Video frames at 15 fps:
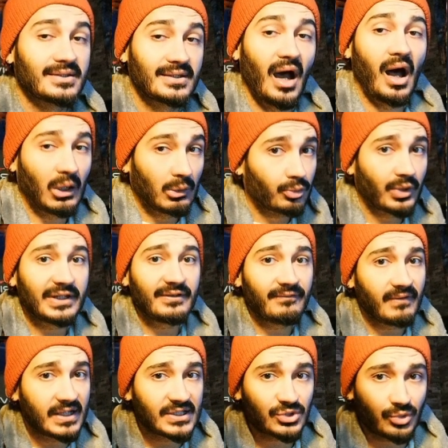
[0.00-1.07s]
Already
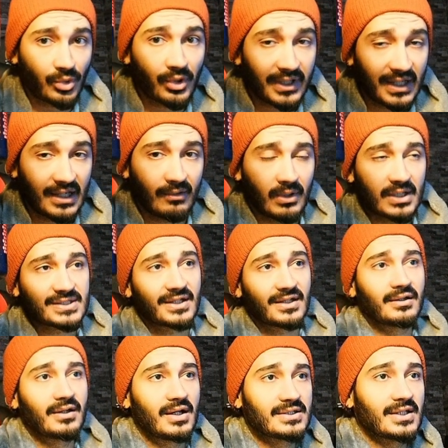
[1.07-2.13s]
very strong A1 skill, guys.